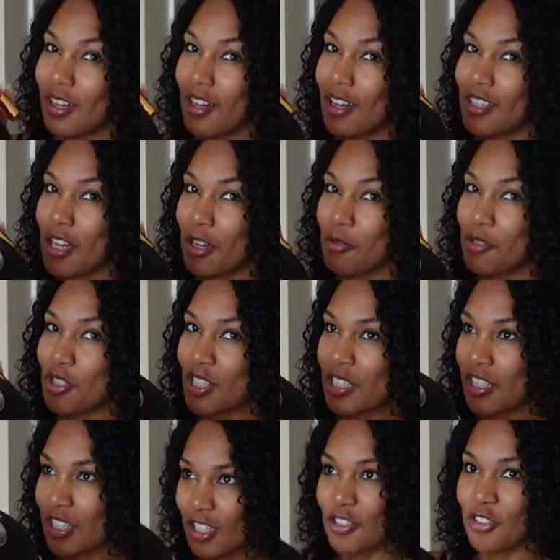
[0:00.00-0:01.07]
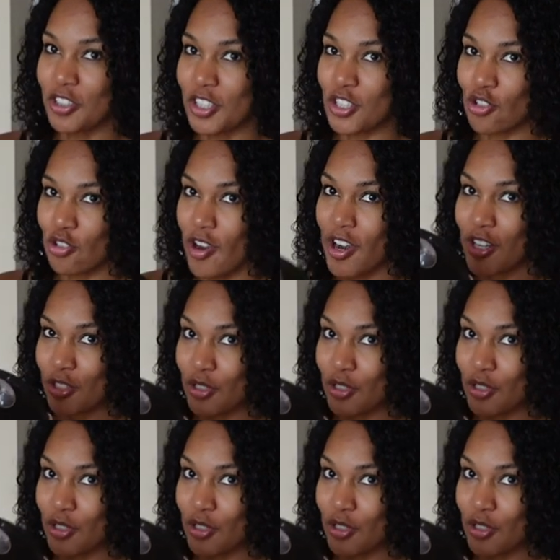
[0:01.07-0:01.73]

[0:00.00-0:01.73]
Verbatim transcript: because I was literally trying